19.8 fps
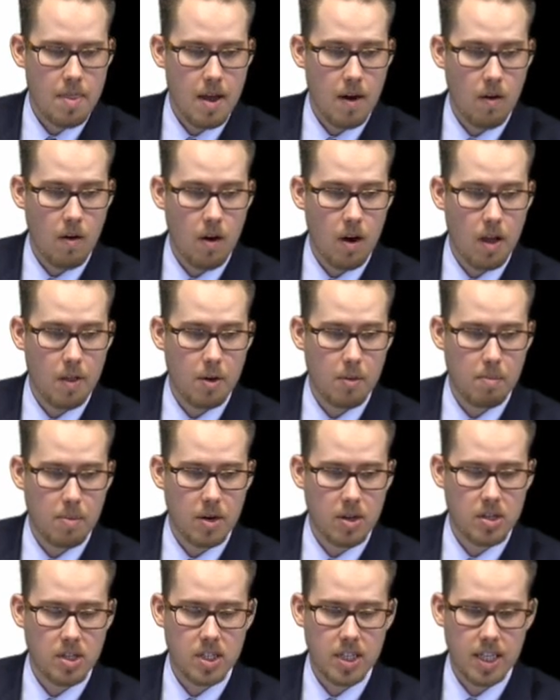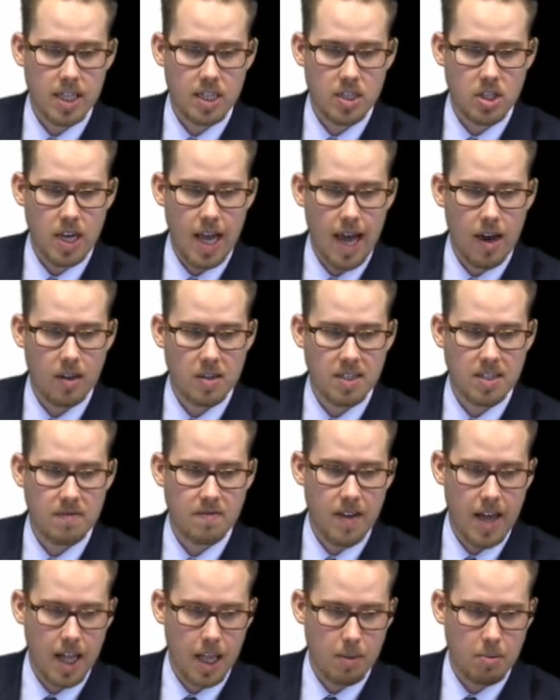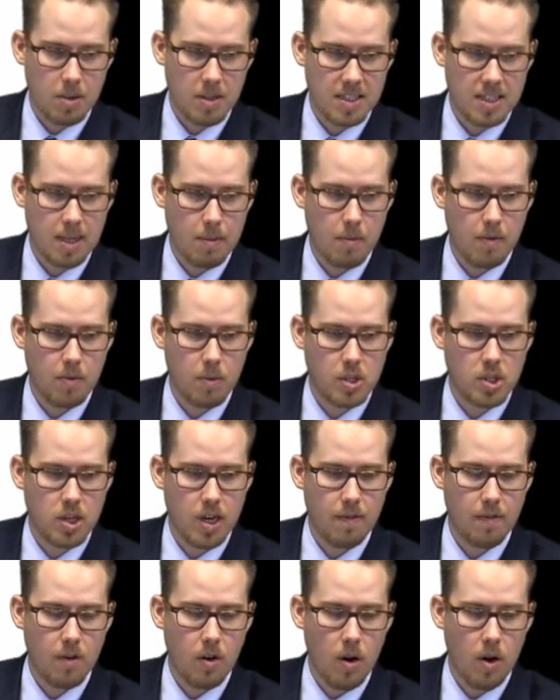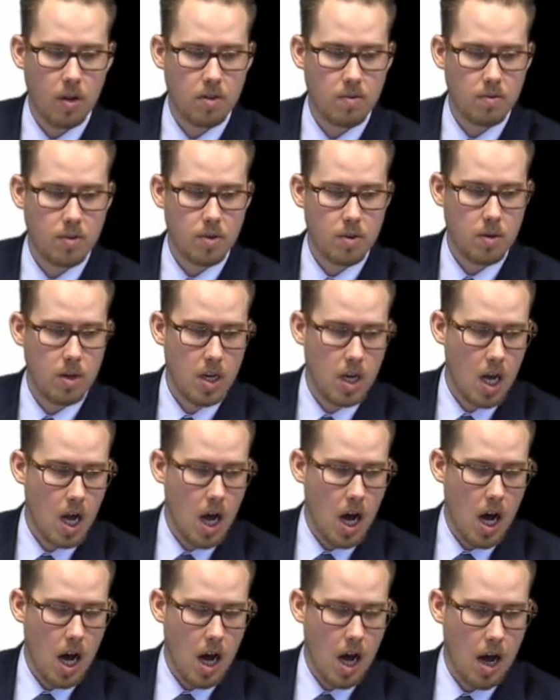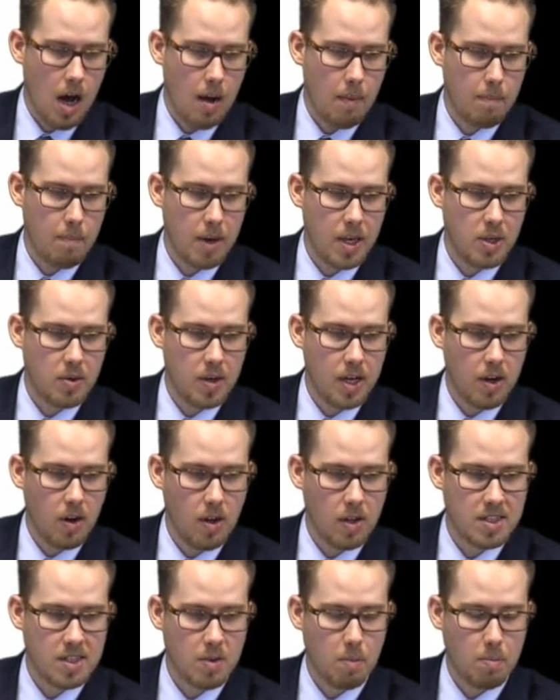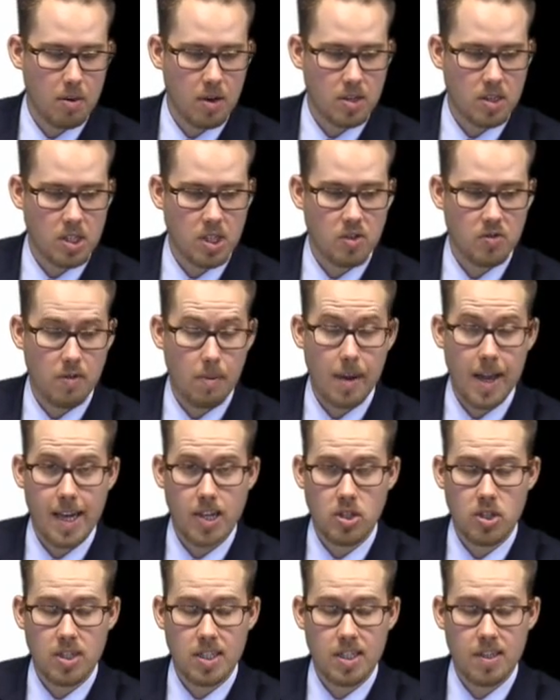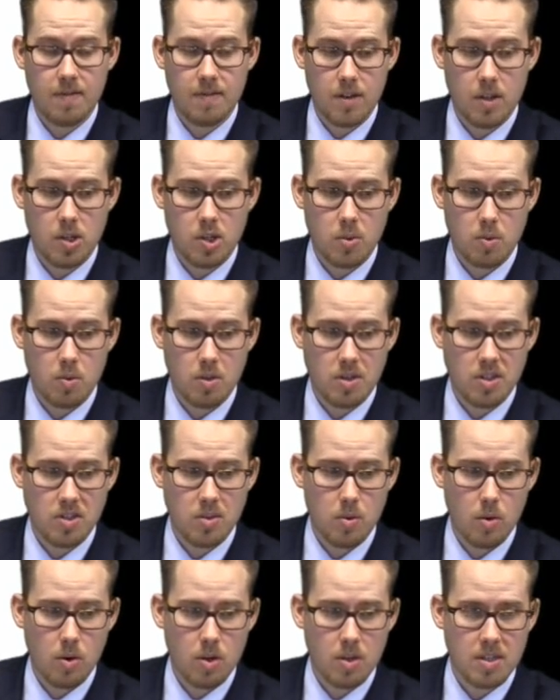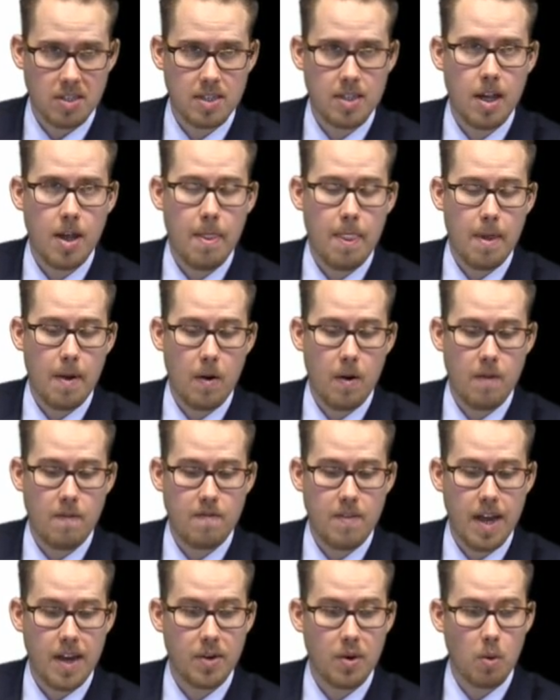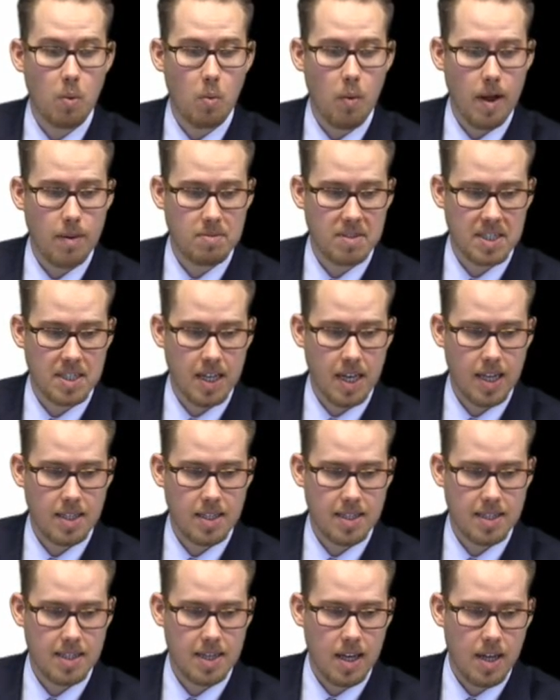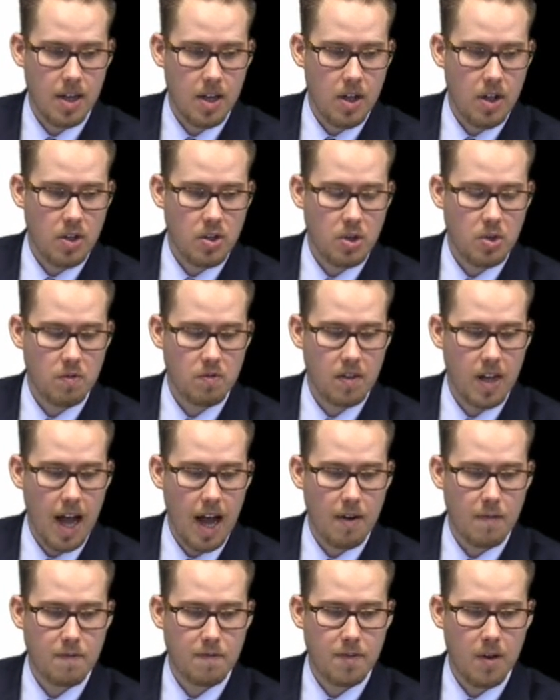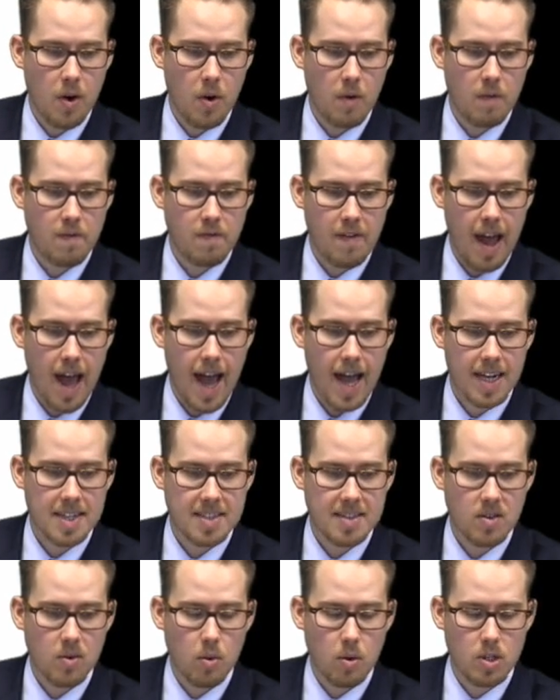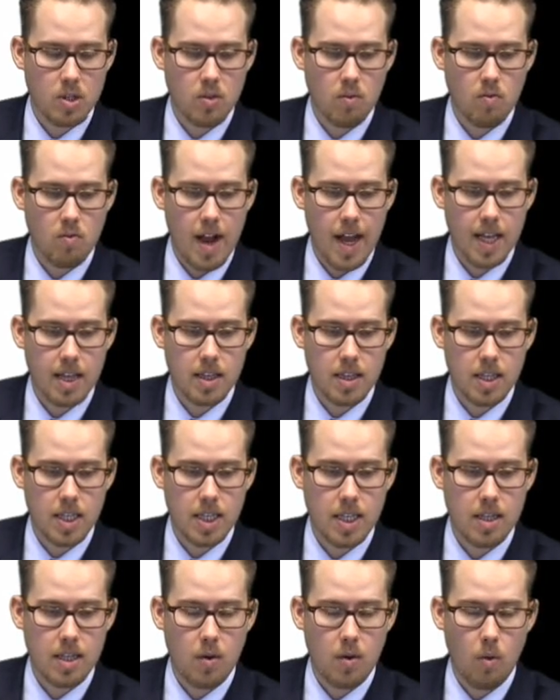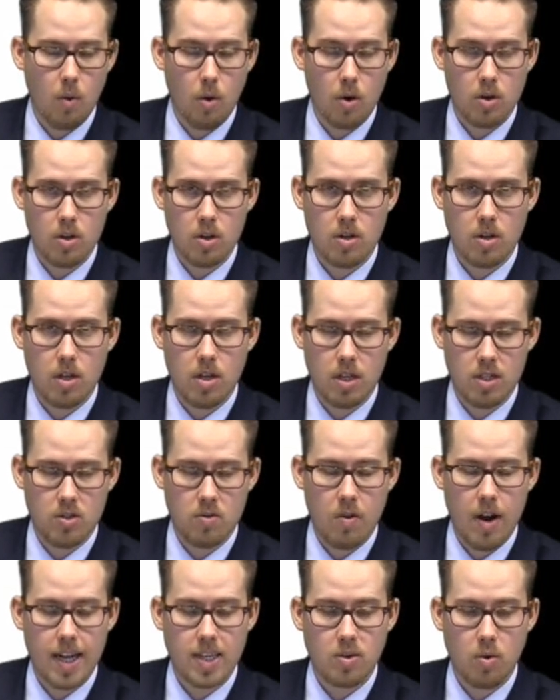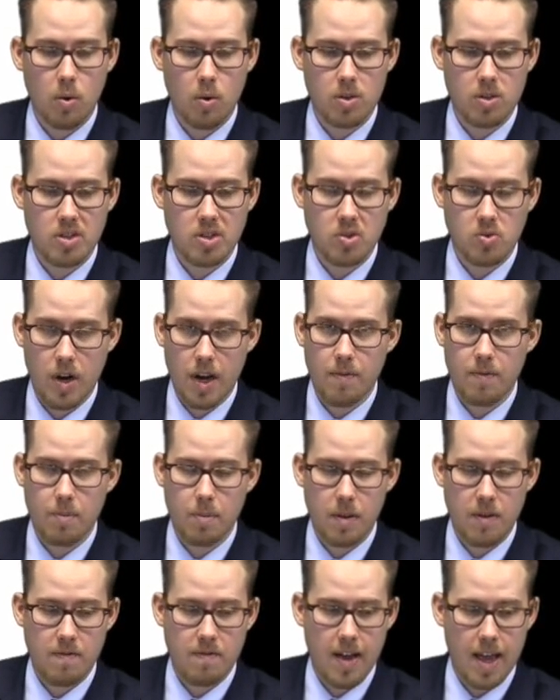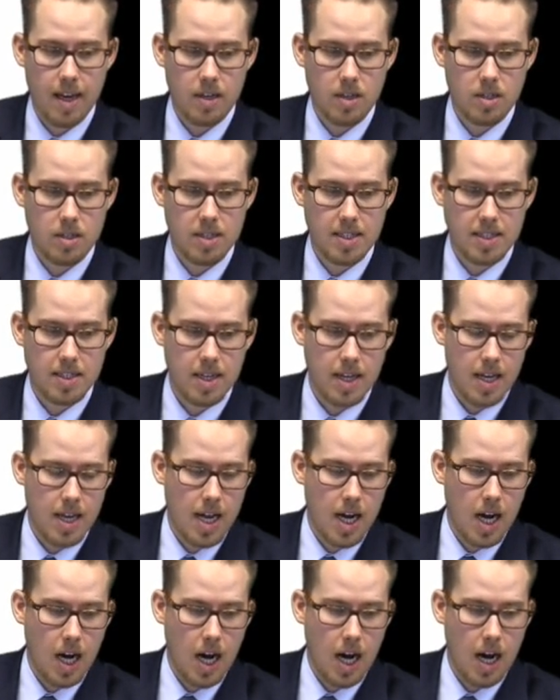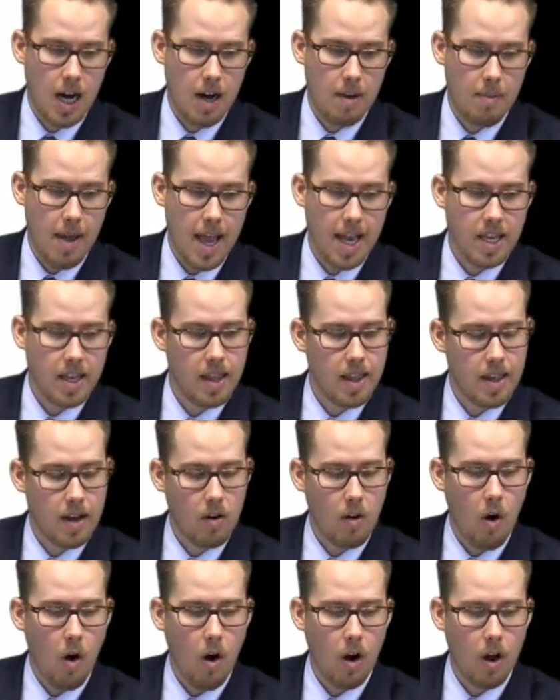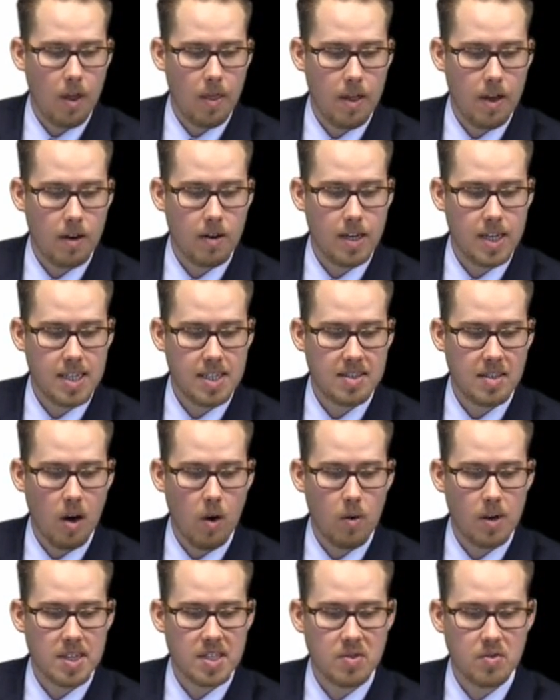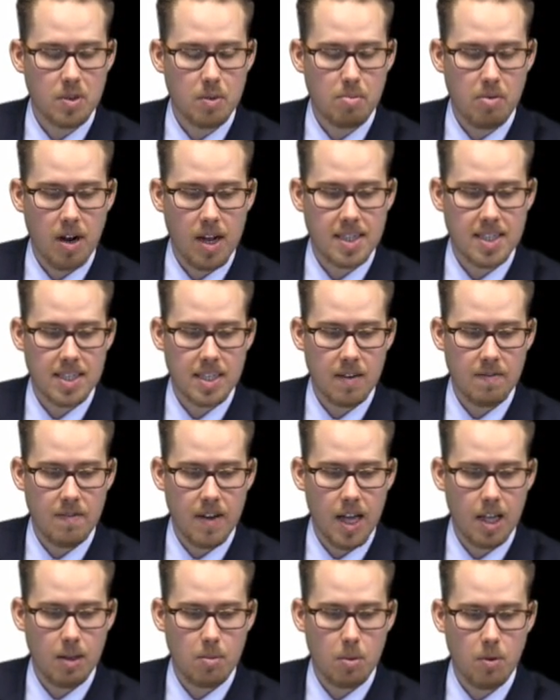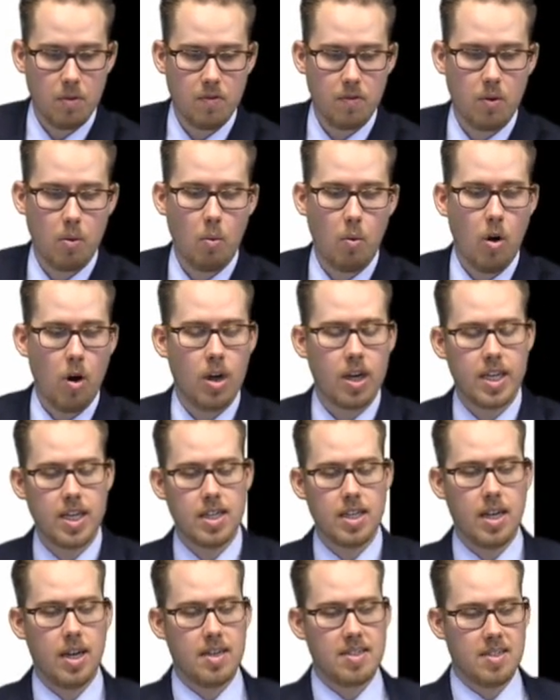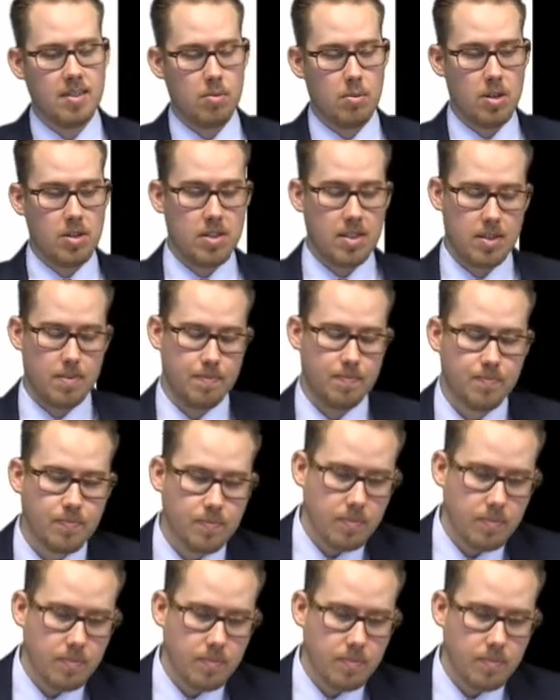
There are other purchasing channels available, some of which I've gone through, but you can also purchase from agency virtual stores. There are vendor websites. You've got phone, fax, or direct order straight from the vendors, and there is OS3 pricing available for walk-in customers.